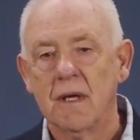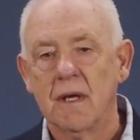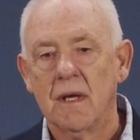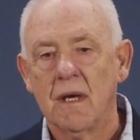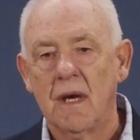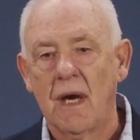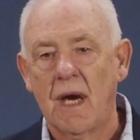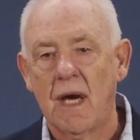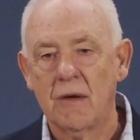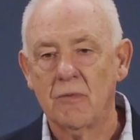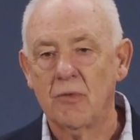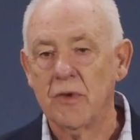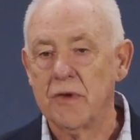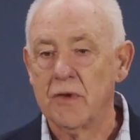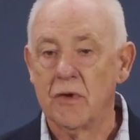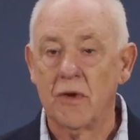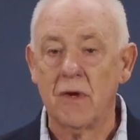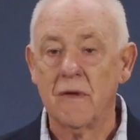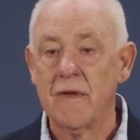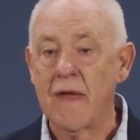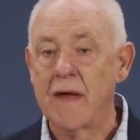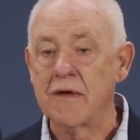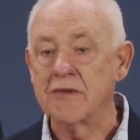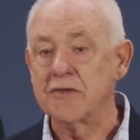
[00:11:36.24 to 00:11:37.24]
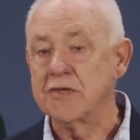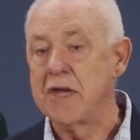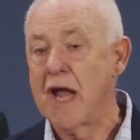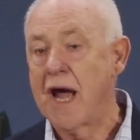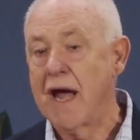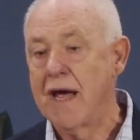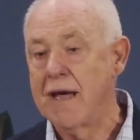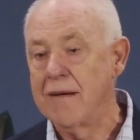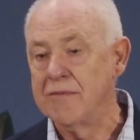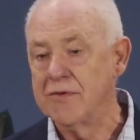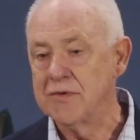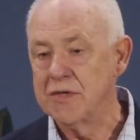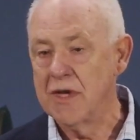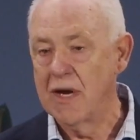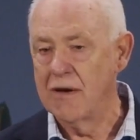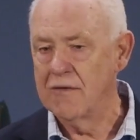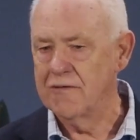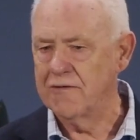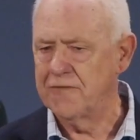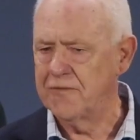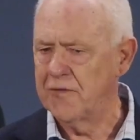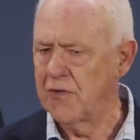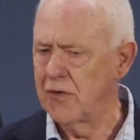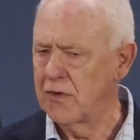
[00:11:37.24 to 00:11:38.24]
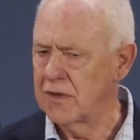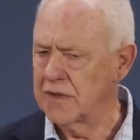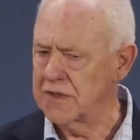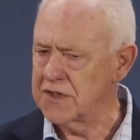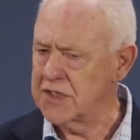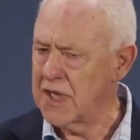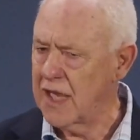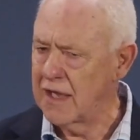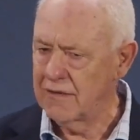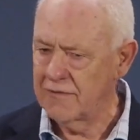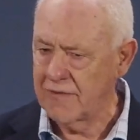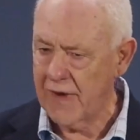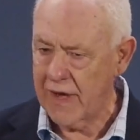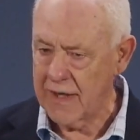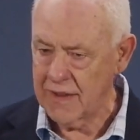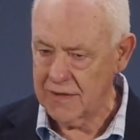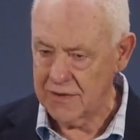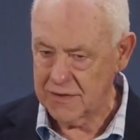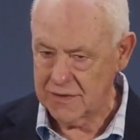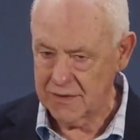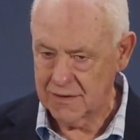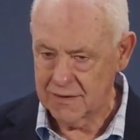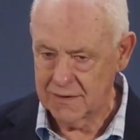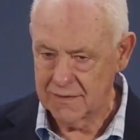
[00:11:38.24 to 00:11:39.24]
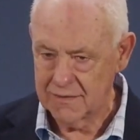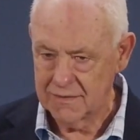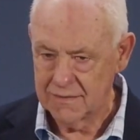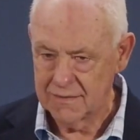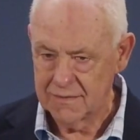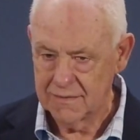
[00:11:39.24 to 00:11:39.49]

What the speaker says: and with all those names, you know, full salvation,